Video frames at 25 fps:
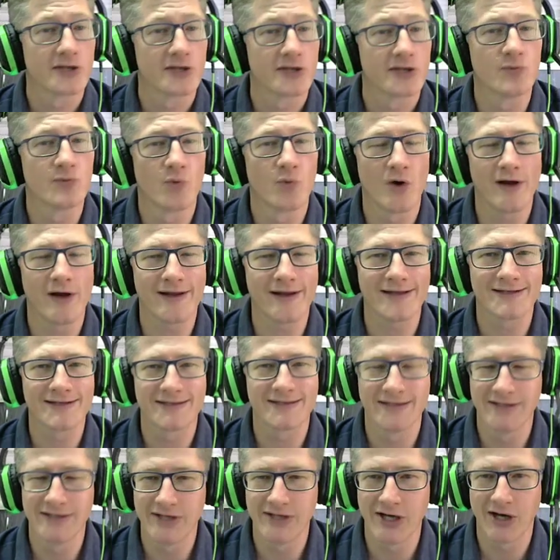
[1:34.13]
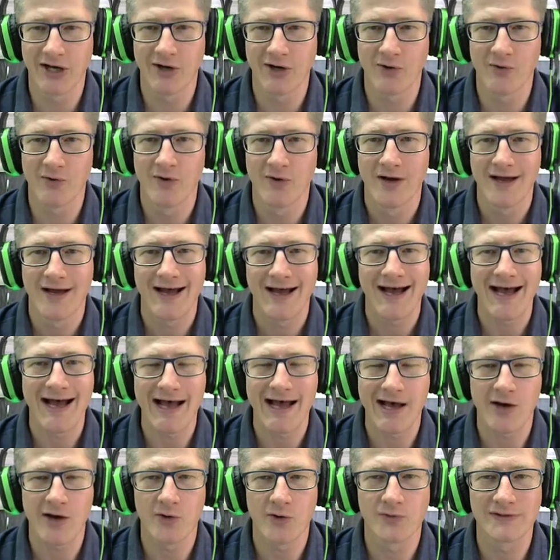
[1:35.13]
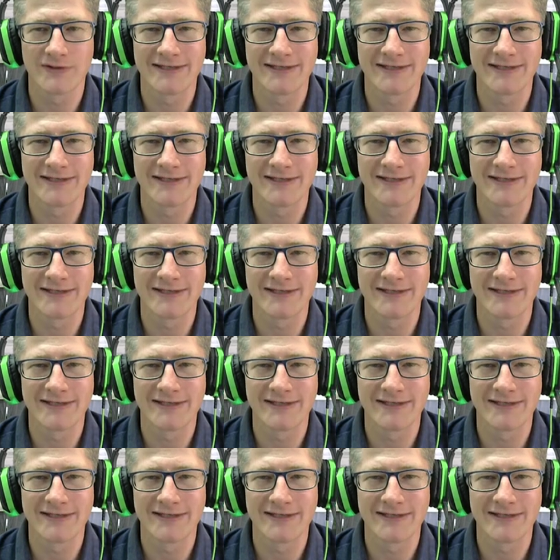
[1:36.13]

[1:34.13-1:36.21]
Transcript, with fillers: She wanted to know how